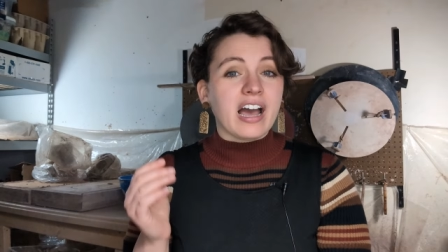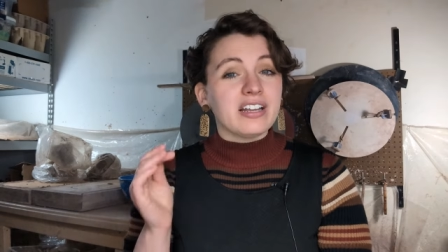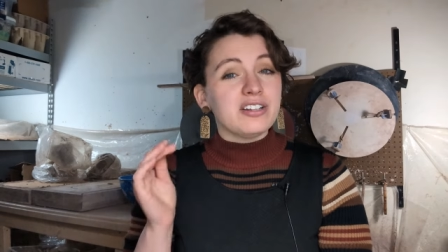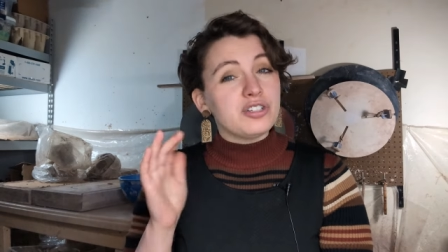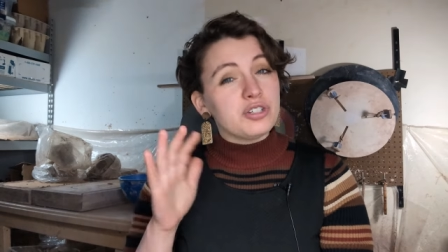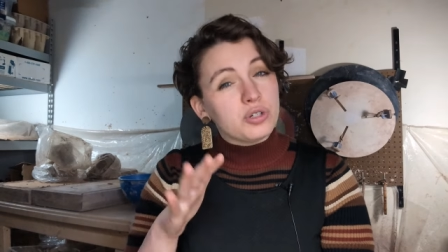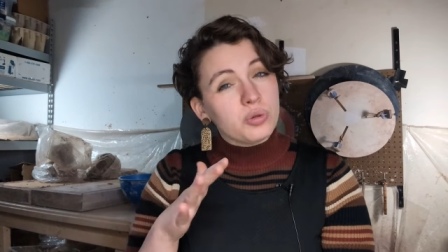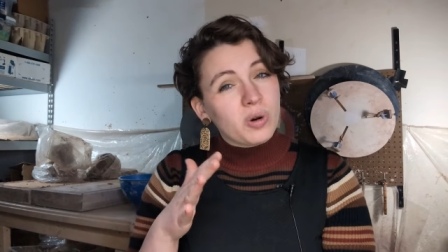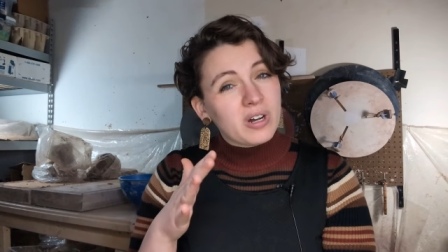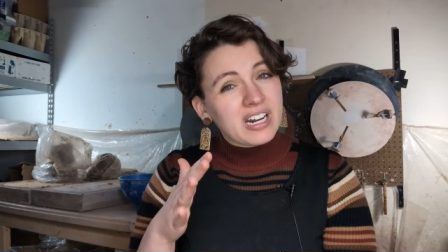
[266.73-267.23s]
I
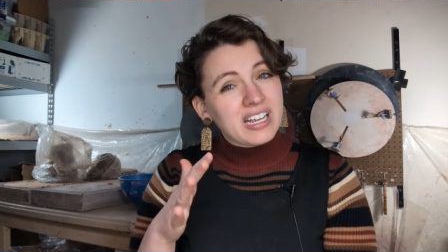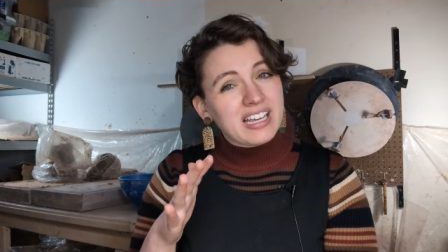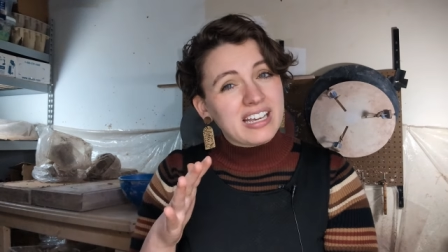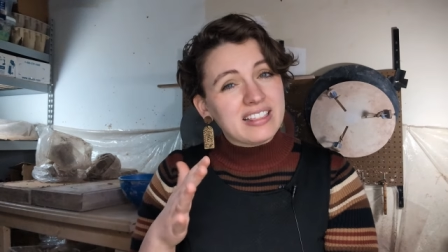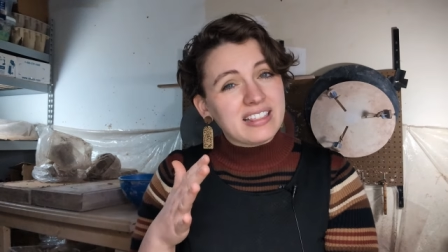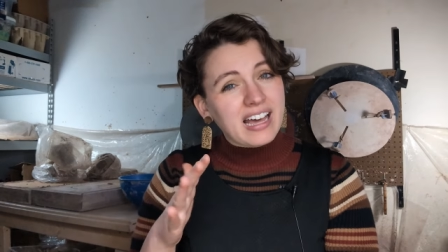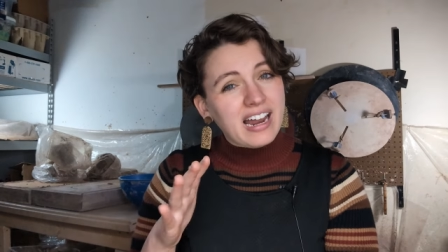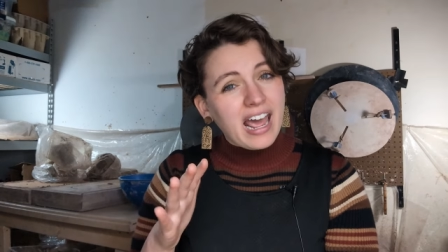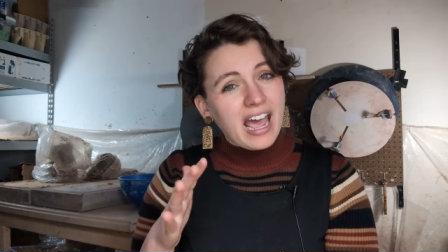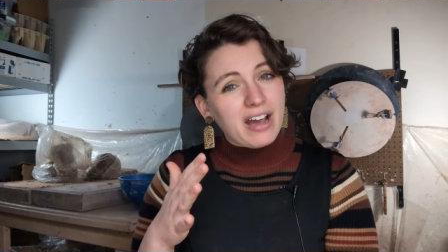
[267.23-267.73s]
do want to get
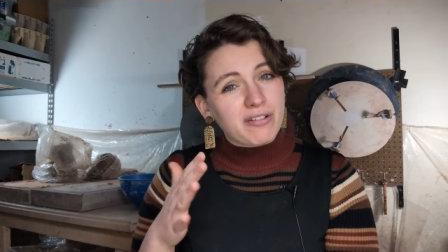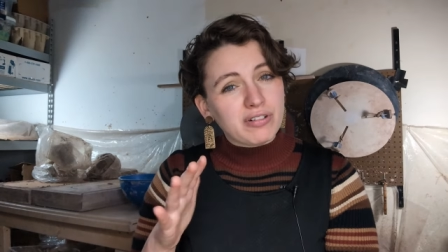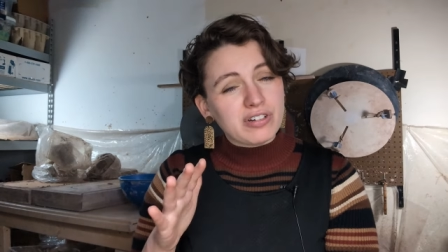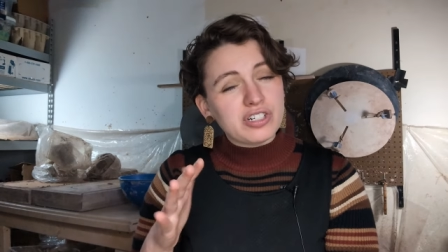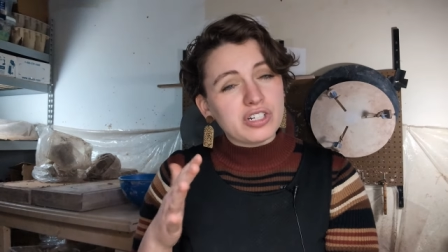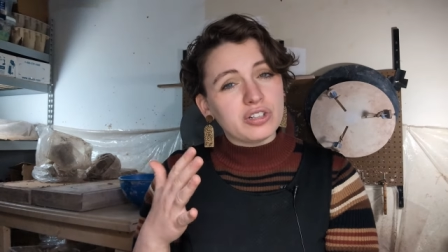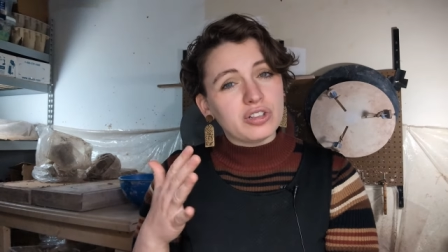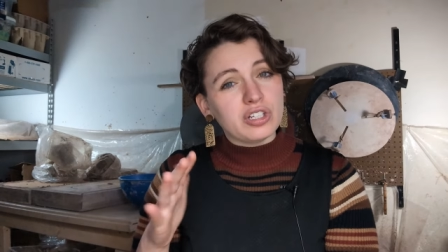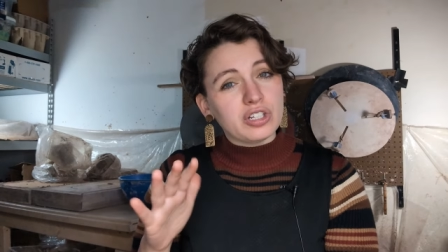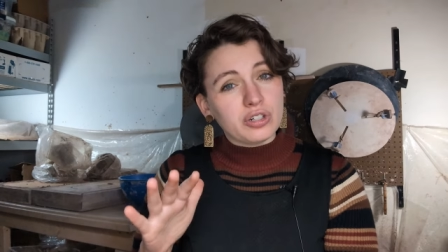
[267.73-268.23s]
that
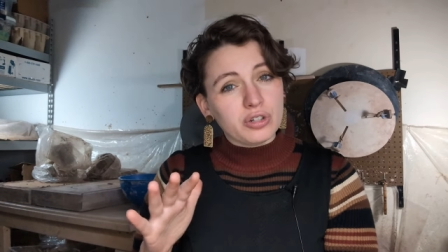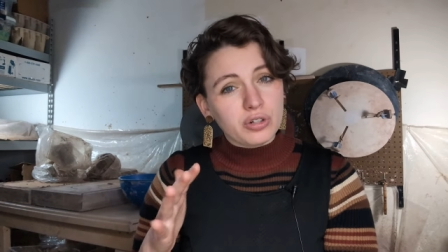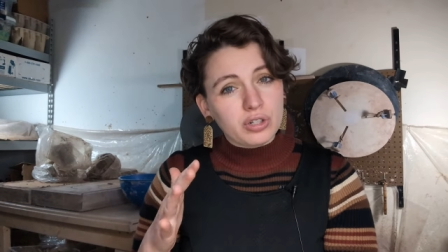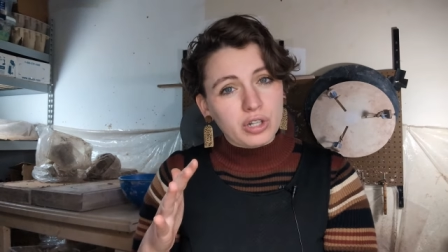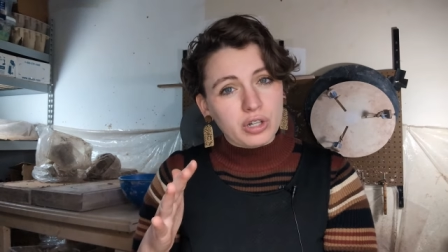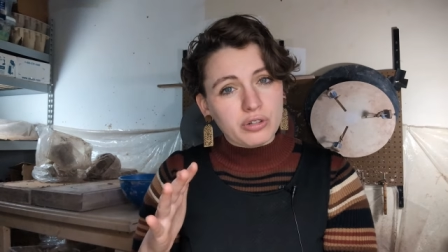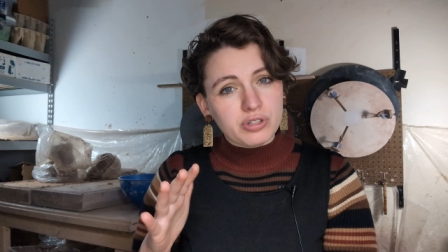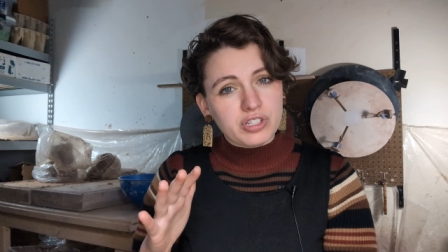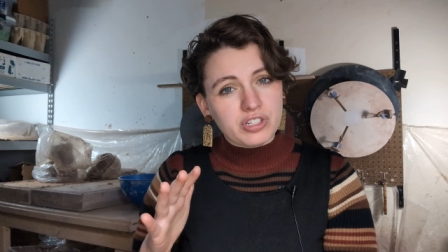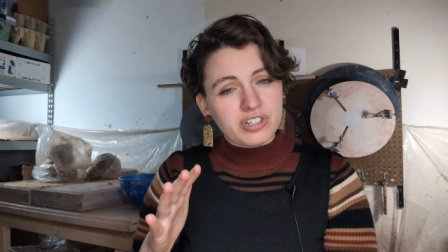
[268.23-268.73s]
average a little
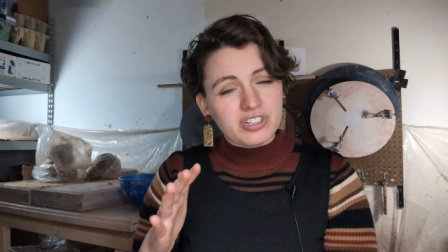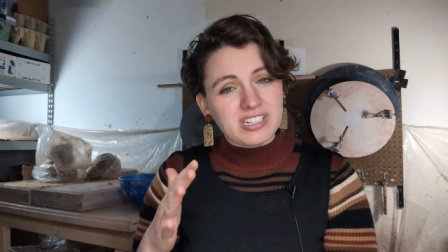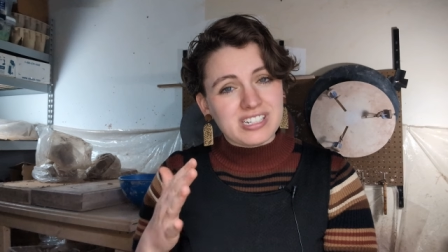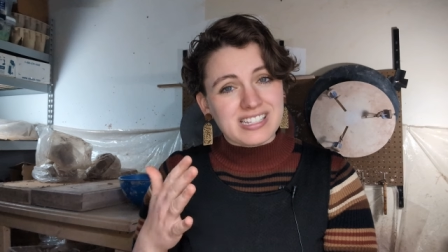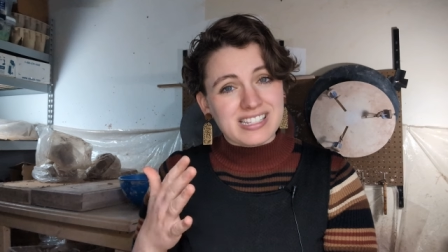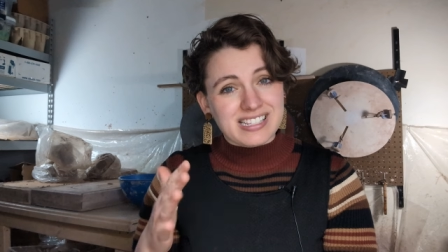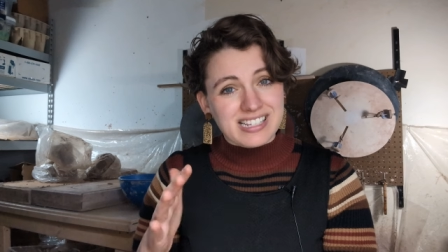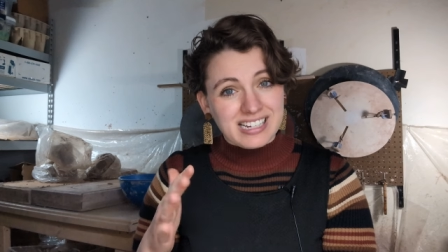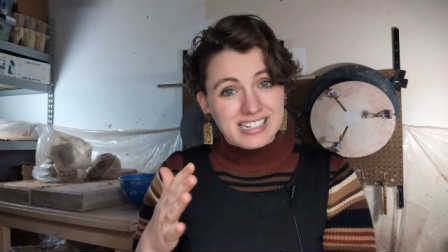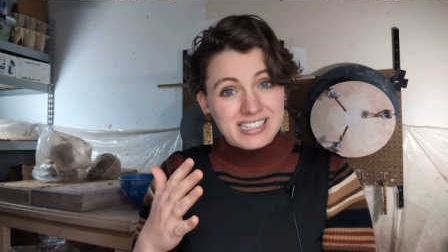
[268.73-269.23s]
closer to
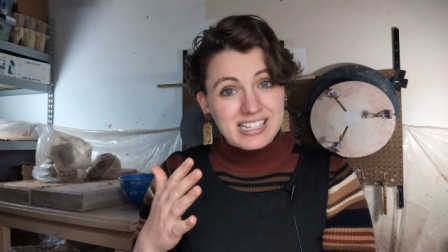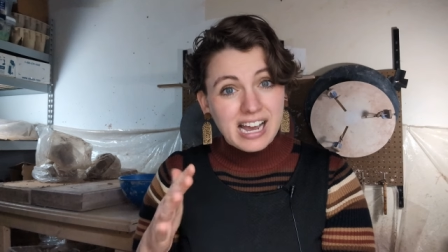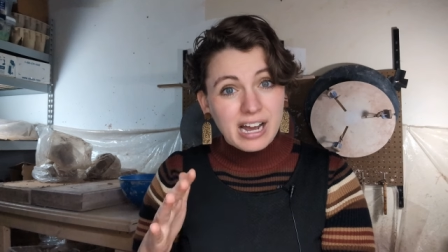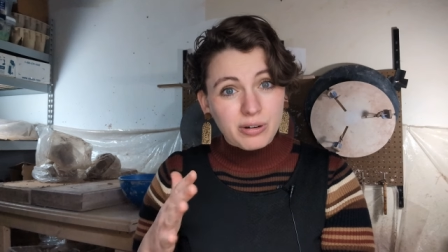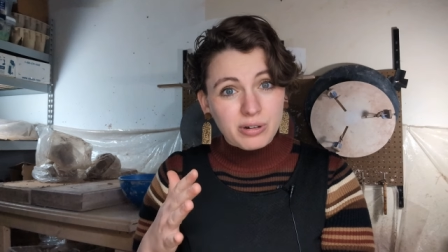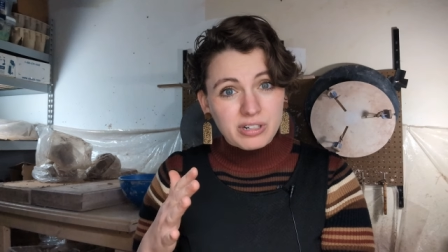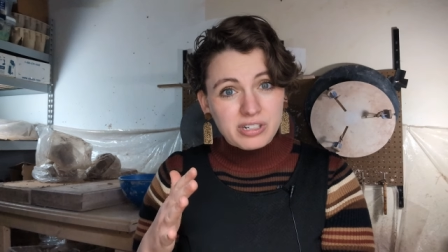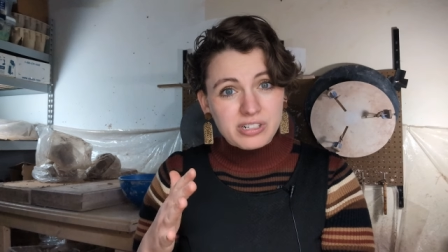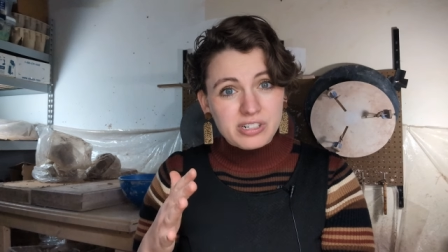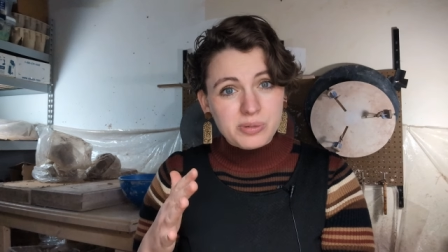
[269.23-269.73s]
six
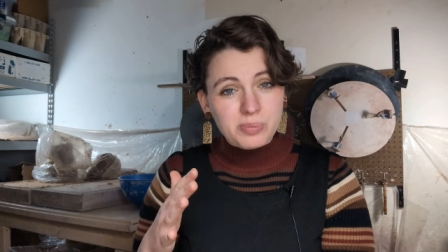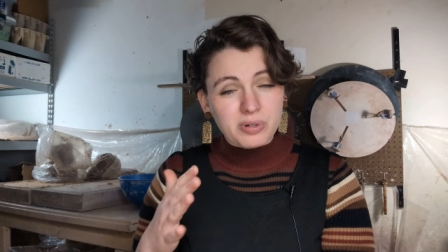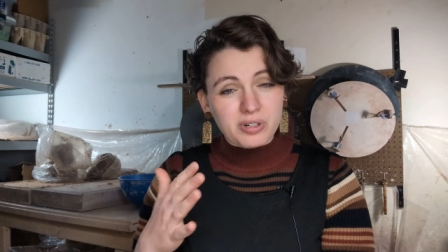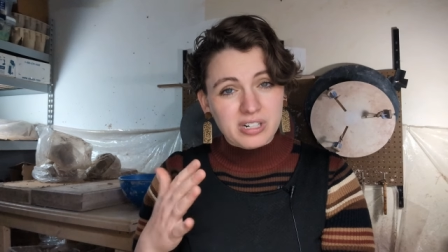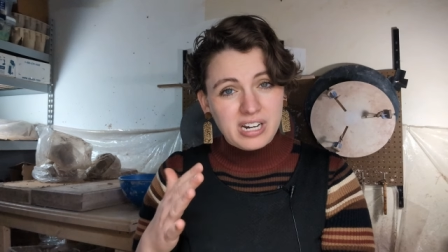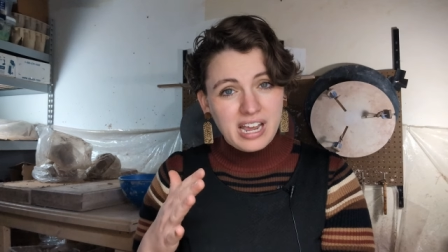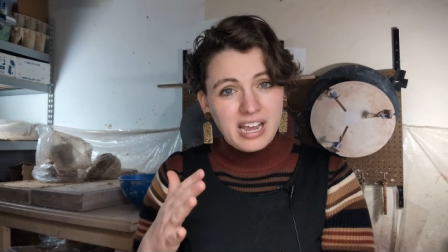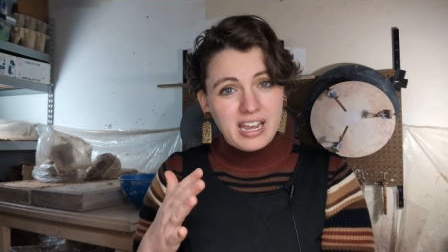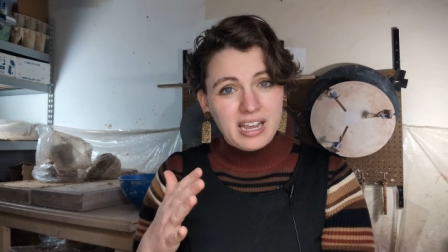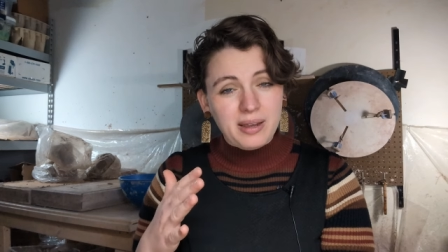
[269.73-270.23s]
hours per
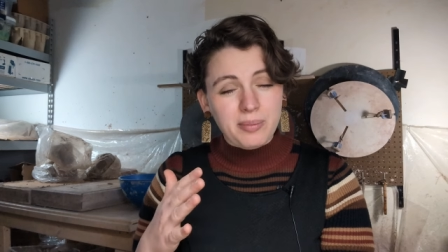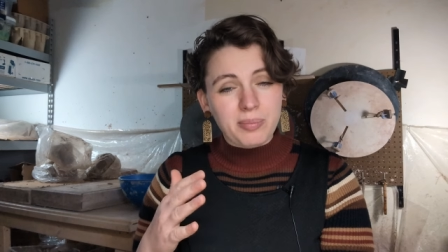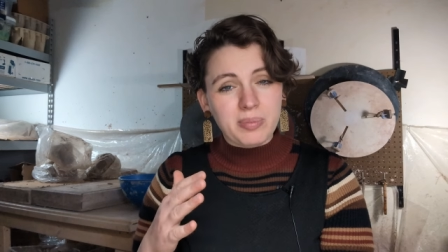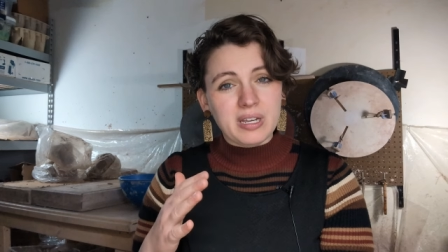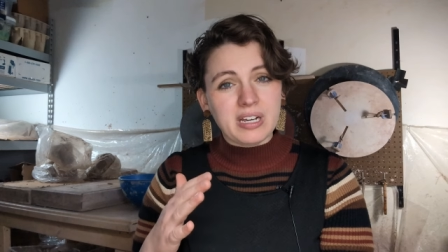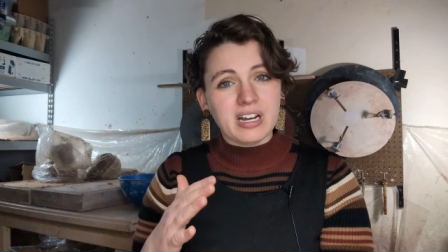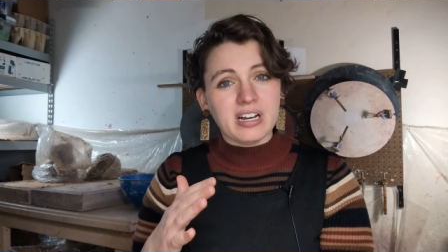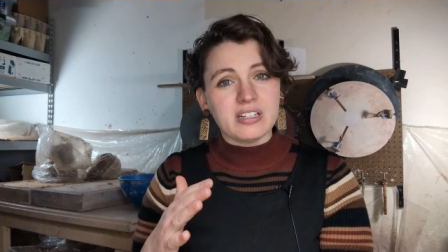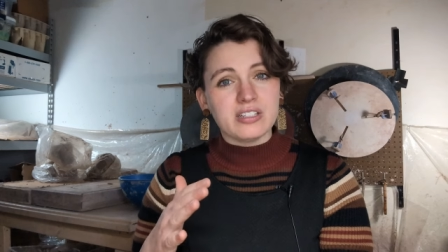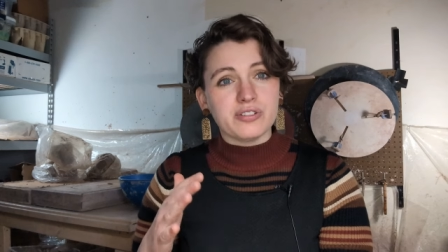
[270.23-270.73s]
day
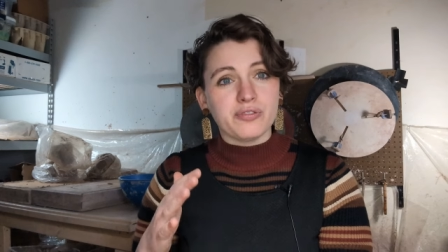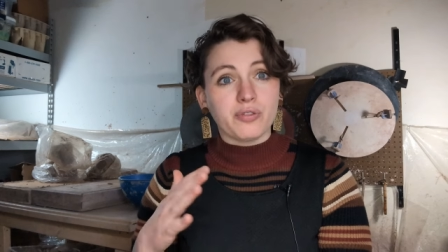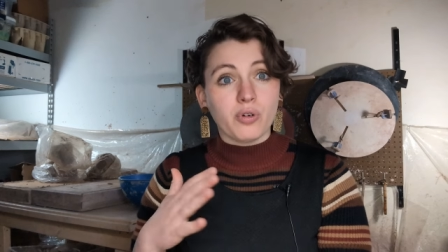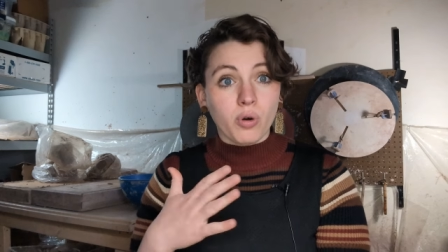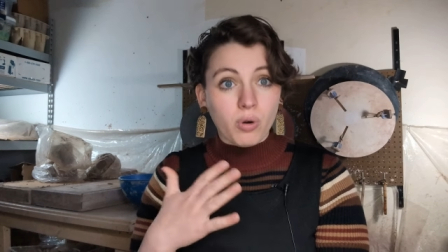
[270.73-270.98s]
because, of